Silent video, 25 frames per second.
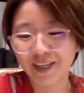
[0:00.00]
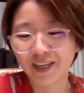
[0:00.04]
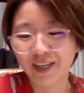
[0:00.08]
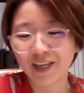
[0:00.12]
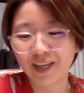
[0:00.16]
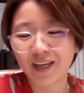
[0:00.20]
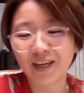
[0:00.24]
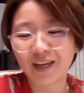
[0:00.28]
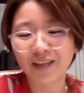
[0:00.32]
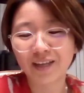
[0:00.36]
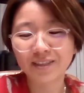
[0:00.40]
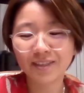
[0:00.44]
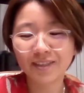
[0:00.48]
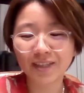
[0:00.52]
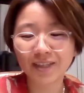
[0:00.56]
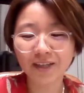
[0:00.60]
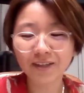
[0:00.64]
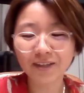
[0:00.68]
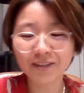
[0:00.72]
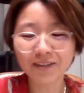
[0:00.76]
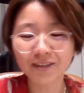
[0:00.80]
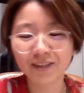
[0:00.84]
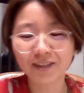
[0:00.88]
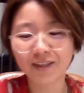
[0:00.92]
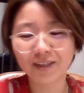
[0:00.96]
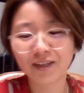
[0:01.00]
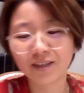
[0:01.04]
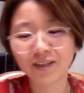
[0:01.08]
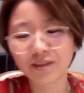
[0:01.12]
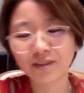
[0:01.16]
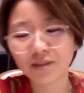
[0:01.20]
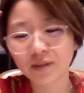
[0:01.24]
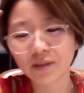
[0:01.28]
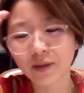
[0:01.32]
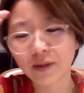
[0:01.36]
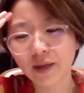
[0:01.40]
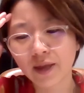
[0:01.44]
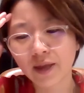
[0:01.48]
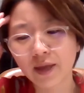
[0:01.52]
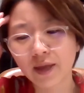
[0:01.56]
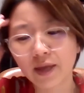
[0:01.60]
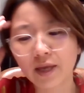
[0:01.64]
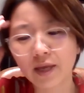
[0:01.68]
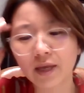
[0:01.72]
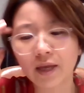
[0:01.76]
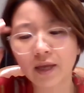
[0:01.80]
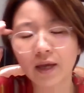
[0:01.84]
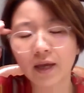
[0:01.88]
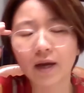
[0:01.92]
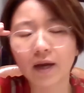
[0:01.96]
And secondly,
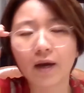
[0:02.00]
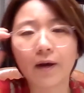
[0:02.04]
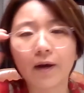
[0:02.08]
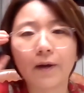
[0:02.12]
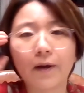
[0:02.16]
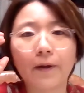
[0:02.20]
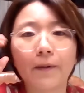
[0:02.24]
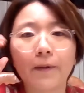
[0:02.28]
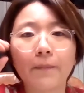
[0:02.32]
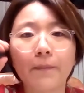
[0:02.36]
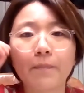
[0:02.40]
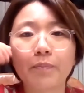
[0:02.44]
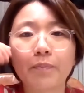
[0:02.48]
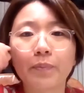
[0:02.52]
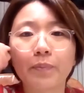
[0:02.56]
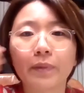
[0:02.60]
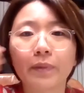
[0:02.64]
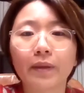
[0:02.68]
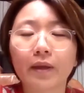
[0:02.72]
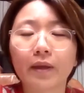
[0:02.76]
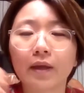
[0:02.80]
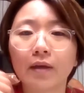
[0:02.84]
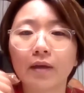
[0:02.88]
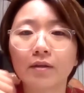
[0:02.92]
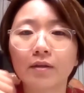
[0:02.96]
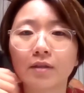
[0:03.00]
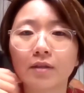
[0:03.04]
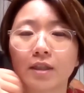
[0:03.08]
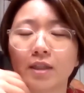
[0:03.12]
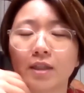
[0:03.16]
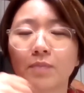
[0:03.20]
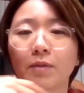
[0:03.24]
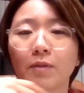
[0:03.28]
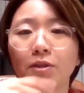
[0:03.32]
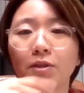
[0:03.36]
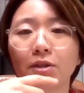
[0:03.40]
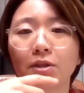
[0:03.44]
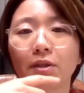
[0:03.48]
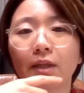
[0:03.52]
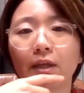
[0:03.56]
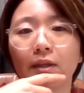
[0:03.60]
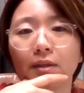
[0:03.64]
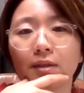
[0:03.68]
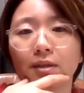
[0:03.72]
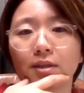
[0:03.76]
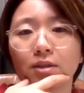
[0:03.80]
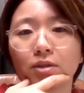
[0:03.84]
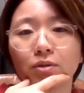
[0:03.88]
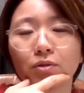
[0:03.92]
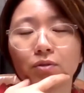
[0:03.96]
um, especially in
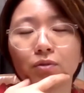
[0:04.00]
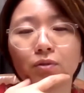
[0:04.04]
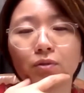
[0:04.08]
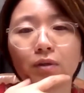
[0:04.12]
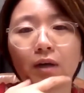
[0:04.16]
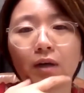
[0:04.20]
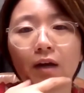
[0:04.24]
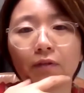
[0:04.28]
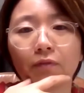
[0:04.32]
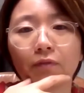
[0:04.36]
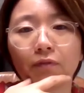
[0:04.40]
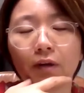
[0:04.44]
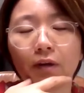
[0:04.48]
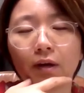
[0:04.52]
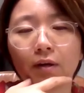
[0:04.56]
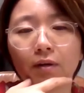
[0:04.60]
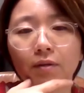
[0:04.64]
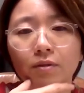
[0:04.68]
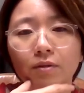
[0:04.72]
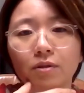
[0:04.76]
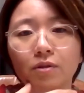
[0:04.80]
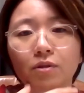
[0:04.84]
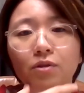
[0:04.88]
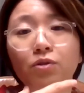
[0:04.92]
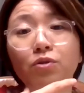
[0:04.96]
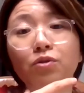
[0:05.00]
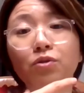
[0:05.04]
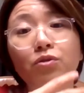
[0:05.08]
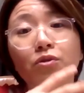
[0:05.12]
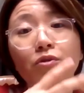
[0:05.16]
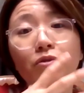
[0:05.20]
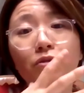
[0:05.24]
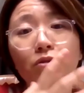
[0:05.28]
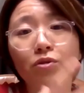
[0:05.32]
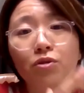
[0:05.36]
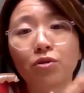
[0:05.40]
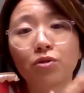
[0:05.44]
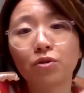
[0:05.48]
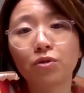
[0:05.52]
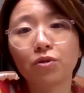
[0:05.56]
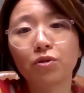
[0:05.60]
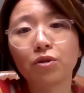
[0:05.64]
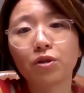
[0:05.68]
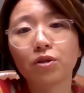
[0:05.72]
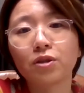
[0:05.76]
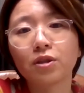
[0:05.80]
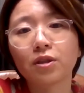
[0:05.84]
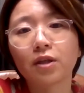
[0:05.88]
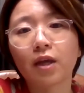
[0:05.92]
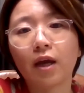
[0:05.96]
this school, I felt
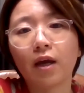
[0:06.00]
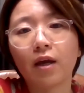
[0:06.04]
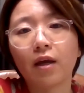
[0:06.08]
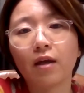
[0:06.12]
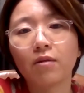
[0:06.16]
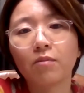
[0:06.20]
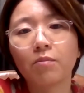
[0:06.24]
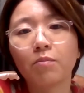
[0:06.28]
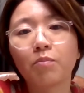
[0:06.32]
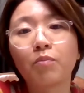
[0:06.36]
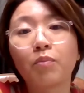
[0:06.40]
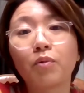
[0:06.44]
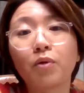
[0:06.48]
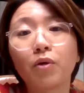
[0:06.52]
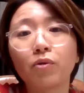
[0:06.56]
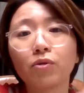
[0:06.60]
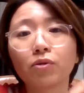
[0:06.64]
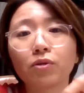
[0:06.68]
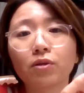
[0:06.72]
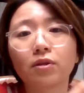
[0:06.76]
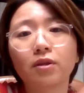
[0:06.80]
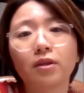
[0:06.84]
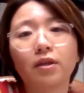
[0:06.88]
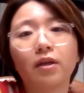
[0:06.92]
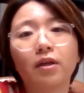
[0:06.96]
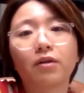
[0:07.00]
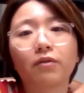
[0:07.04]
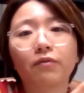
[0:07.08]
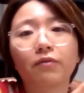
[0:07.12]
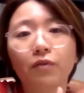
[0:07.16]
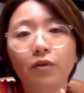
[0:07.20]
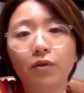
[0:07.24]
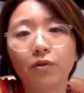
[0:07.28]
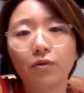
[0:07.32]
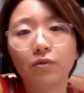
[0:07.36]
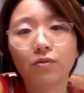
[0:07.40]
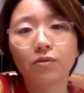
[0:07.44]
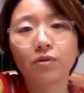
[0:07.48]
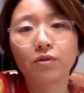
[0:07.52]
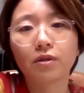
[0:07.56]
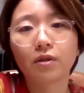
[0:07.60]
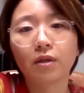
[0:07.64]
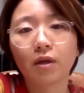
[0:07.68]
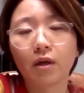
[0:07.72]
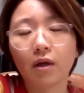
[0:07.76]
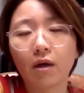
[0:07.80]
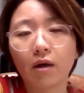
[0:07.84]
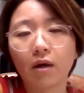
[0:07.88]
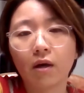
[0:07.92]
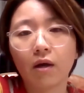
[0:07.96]
students can broaden their
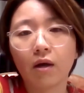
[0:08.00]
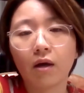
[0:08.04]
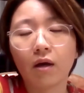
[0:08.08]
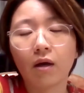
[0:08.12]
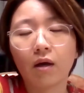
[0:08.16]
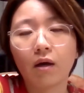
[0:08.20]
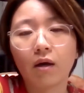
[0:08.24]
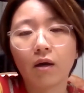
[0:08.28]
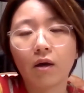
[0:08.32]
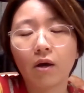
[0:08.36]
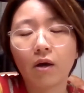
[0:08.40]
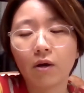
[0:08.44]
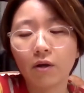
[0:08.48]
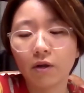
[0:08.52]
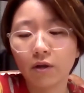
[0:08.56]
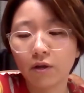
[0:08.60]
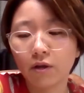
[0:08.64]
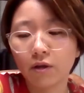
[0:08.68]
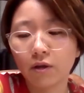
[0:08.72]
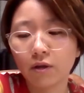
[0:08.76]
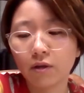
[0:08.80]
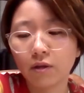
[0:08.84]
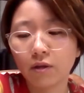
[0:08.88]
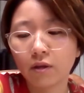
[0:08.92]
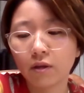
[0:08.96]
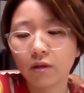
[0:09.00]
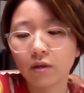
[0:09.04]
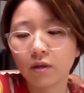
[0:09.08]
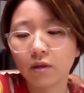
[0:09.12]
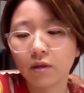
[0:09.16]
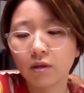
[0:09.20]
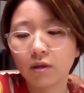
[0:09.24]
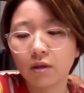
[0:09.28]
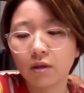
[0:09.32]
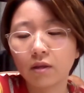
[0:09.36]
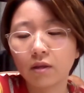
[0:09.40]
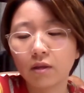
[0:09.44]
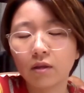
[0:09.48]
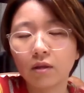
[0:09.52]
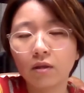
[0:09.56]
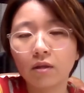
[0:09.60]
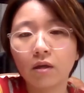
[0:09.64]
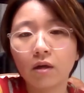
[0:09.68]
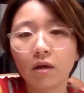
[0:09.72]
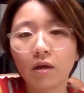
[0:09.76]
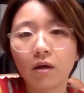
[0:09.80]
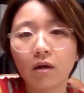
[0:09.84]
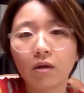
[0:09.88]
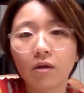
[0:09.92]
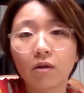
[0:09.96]
views on
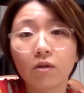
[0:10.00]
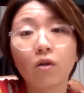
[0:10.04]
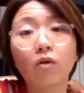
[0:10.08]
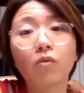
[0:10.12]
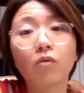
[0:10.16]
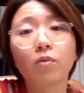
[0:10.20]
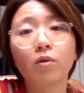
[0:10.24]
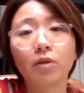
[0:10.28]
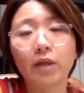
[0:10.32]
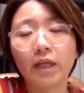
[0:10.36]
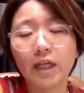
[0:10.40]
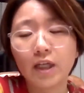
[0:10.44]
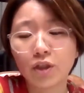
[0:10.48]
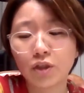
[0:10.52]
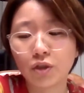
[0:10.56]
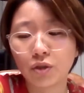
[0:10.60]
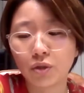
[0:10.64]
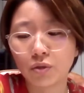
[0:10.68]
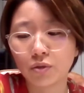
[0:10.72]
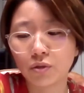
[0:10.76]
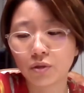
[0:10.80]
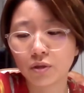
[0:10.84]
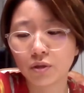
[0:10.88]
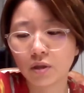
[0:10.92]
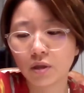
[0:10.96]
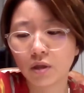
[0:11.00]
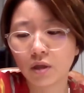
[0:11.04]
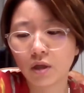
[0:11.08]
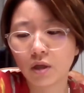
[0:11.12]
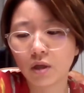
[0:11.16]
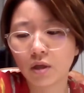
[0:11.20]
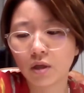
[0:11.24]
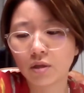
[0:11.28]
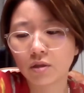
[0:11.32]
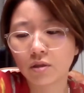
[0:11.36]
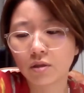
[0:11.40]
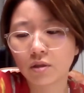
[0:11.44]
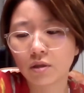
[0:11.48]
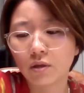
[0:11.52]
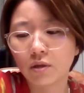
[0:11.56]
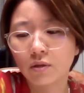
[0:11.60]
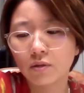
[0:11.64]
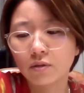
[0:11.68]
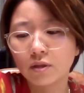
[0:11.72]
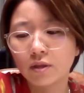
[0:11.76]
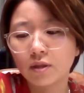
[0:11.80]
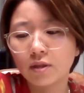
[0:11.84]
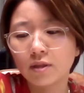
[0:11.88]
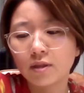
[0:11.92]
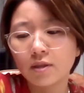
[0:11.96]
the global issues. So
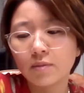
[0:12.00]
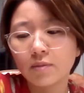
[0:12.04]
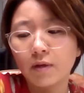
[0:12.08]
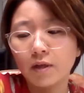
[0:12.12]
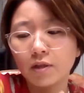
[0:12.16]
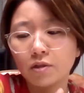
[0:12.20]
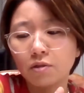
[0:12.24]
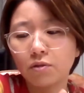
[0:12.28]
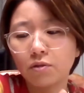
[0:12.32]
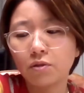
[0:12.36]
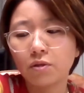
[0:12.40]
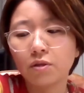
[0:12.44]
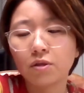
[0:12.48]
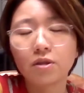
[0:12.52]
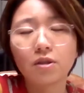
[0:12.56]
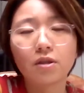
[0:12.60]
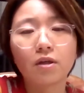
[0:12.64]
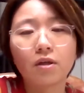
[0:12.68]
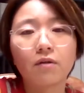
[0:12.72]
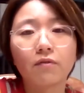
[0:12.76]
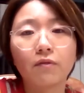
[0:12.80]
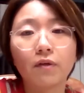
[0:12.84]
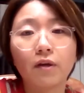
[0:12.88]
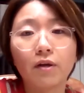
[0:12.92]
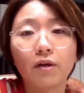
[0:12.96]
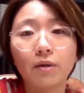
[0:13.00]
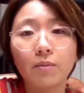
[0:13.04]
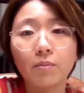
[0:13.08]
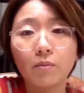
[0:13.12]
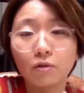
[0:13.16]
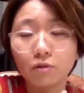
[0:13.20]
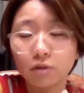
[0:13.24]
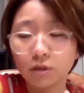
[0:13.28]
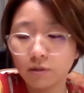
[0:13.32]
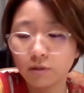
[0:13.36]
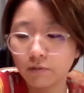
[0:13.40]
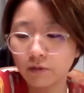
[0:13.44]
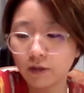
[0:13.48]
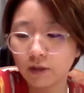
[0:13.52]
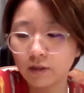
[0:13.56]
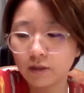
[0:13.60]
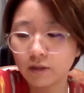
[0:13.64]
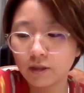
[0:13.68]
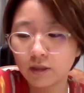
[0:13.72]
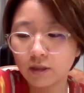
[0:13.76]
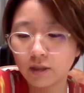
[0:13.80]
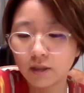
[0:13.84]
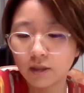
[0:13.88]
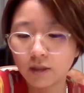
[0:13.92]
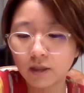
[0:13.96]
since my students are very
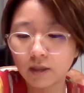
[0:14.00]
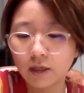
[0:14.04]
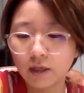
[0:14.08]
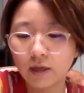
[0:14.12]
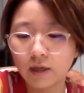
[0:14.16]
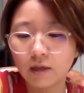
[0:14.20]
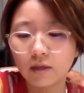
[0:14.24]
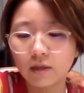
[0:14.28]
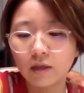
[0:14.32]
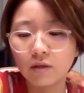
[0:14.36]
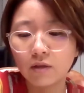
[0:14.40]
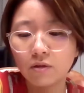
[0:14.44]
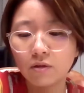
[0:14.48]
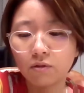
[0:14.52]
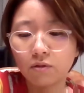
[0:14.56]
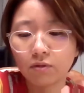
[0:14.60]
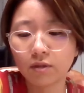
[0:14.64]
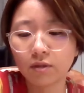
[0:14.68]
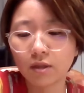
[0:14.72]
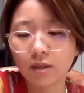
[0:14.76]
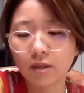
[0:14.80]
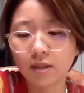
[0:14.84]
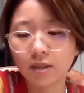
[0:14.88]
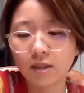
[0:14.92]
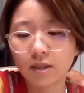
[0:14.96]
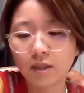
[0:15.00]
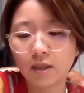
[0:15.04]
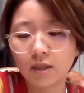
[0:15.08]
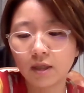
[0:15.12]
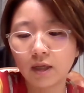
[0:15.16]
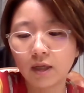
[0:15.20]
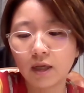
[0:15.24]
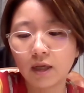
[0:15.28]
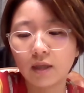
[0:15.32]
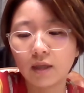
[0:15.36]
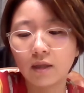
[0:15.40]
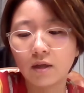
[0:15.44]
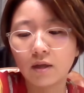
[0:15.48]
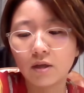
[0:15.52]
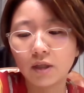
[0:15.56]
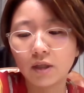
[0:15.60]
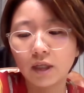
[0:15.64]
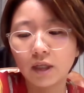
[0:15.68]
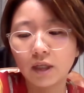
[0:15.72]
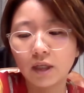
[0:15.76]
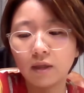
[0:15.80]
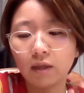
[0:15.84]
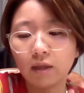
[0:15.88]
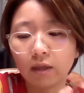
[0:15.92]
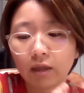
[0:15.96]
motivated and enthusiastic in
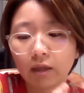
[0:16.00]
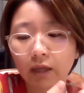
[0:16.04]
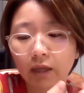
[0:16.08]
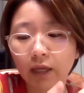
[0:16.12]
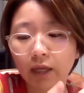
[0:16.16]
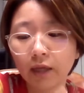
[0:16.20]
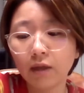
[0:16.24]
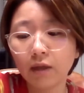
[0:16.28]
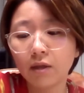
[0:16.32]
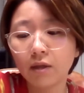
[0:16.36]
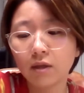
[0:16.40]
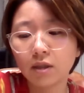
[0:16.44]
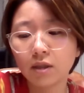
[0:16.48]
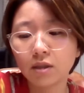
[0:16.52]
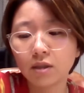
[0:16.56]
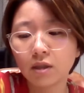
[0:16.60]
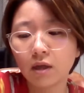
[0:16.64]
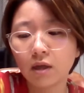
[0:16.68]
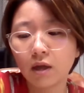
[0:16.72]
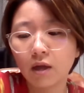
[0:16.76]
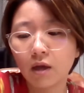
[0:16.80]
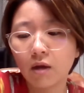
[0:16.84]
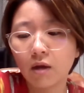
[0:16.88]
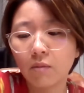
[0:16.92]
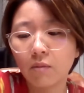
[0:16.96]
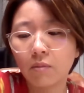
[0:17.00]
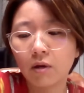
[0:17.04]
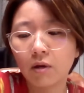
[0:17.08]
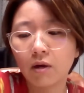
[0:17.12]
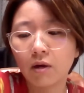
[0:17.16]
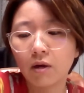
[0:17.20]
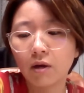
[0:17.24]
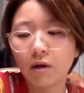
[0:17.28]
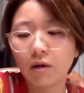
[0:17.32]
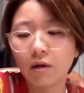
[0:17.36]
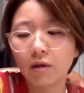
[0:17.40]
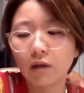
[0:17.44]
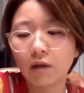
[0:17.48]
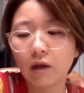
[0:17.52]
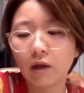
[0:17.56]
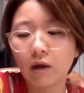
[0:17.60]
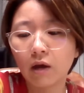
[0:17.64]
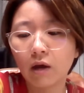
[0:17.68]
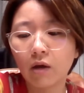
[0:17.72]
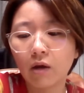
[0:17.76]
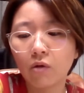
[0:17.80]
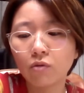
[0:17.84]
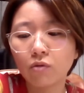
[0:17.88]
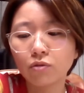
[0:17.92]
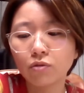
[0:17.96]
learning English, but
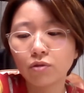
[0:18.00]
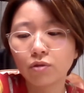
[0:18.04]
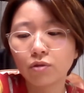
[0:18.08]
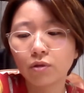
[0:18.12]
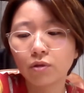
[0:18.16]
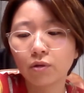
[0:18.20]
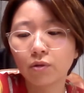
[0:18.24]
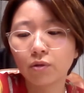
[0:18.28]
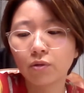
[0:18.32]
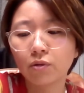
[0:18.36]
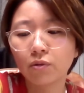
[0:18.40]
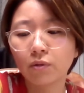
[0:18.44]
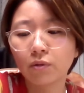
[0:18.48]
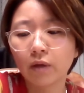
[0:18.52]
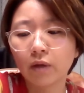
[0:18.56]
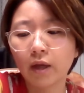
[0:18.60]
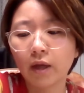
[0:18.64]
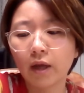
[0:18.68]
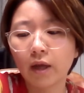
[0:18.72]
also